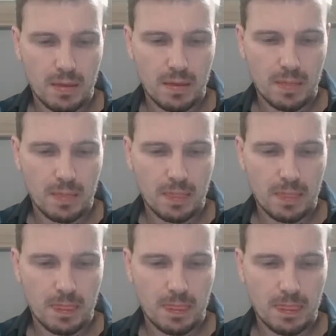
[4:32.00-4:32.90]

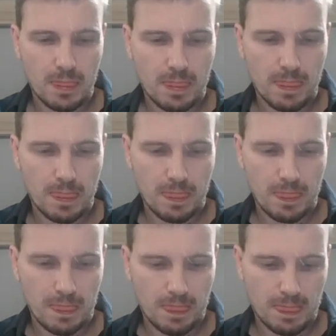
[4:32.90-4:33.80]

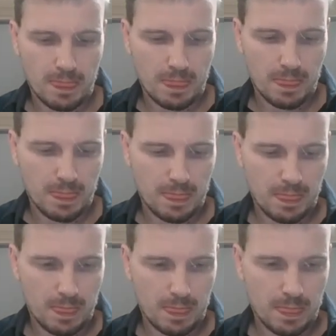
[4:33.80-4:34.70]

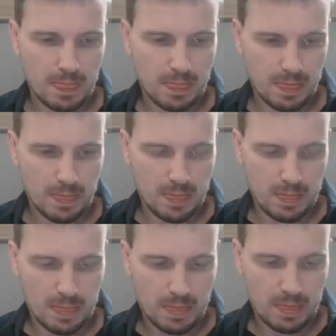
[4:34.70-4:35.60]

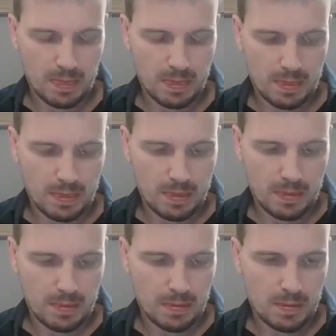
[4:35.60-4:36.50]

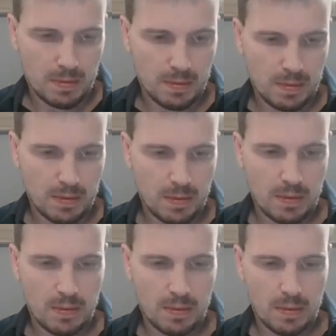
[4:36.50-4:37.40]

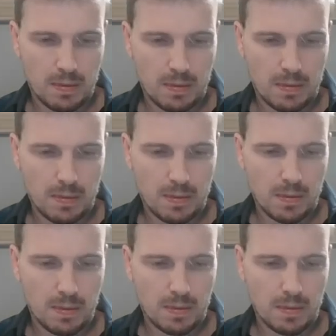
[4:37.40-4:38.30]

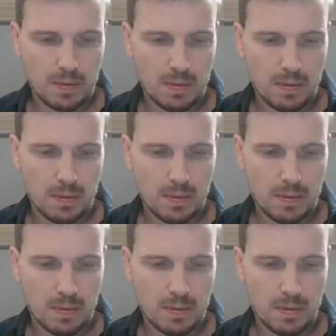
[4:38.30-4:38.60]
No one is speaking in this clip.